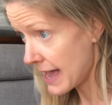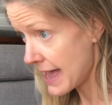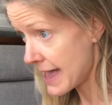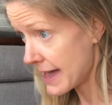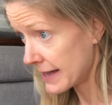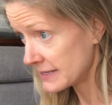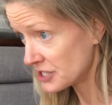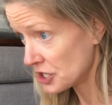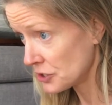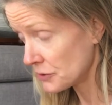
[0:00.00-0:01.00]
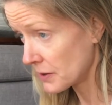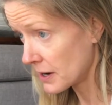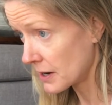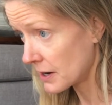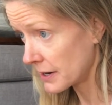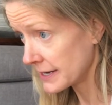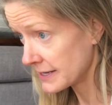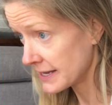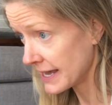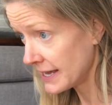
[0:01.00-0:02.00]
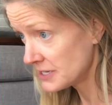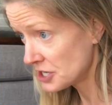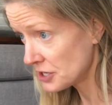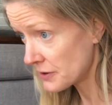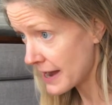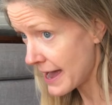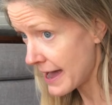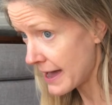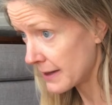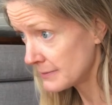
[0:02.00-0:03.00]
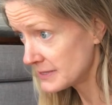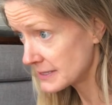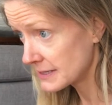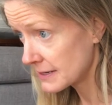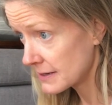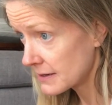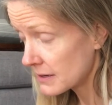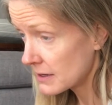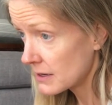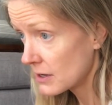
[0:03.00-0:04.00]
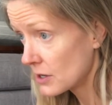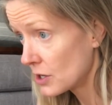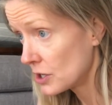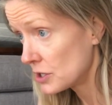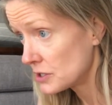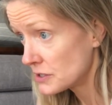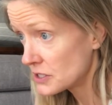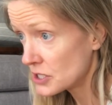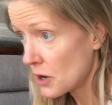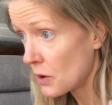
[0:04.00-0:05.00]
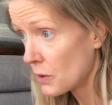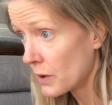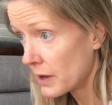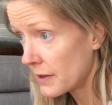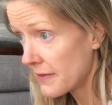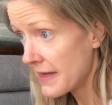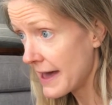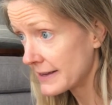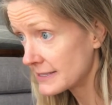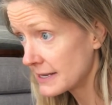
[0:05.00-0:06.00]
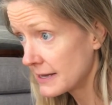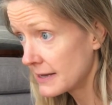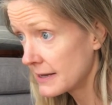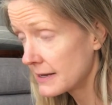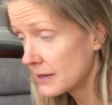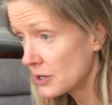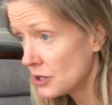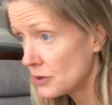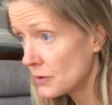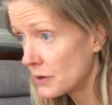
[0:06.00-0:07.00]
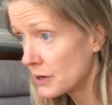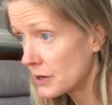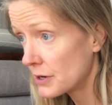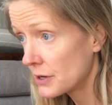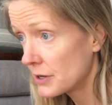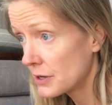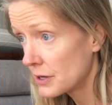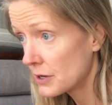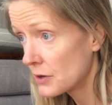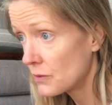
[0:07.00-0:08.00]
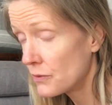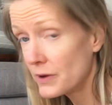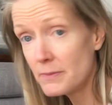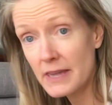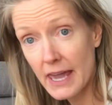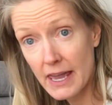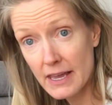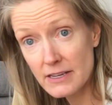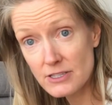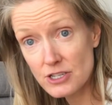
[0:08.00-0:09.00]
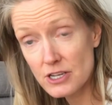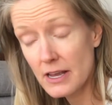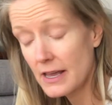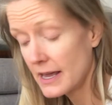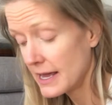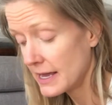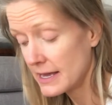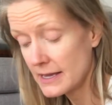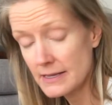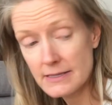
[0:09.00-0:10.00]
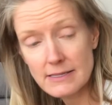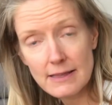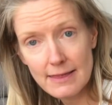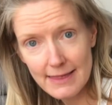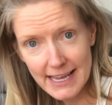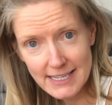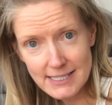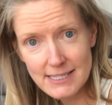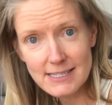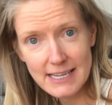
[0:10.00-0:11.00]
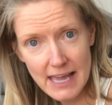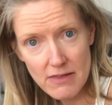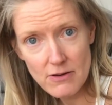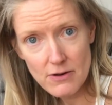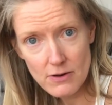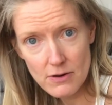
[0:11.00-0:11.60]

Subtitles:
and you are engaging your abs so that your rib cage is laced together.